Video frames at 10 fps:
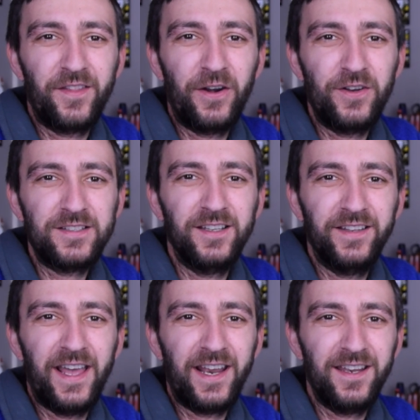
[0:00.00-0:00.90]
there
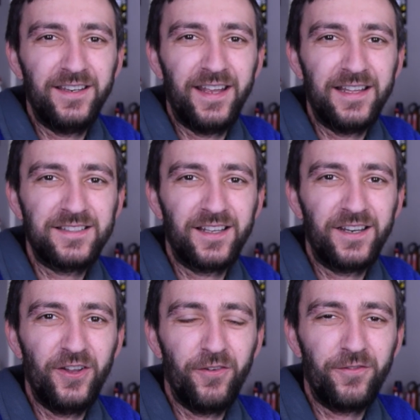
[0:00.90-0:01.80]
isn't that
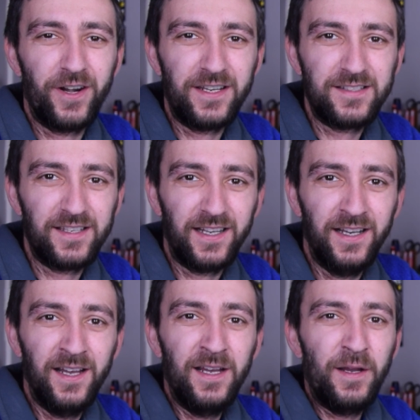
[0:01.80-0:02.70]
intensity of racing.
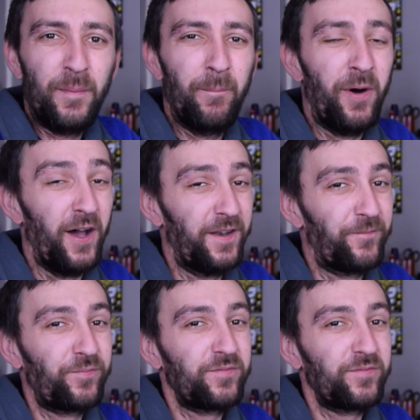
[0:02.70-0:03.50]
But